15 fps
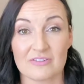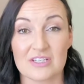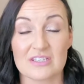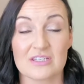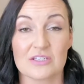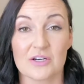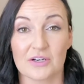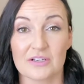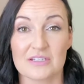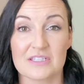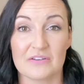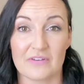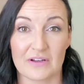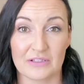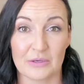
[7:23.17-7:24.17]
to start
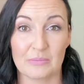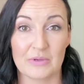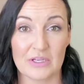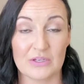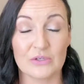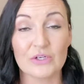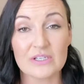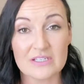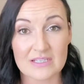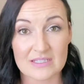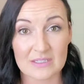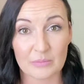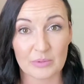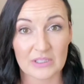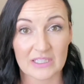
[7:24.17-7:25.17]
developing your
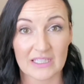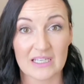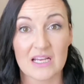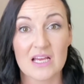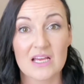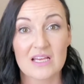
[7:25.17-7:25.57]
discipline